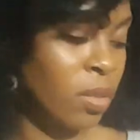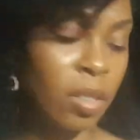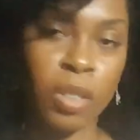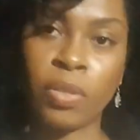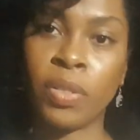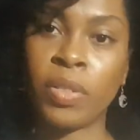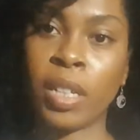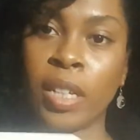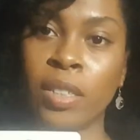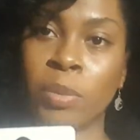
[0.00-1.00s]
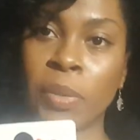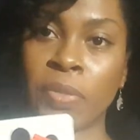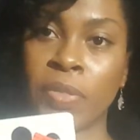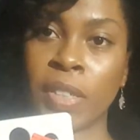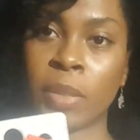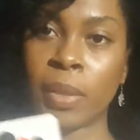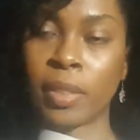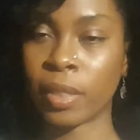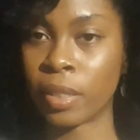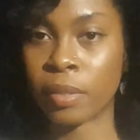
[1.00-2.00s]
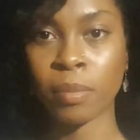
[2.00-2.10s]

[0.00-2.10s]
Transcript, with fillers: 250 to 150 as well so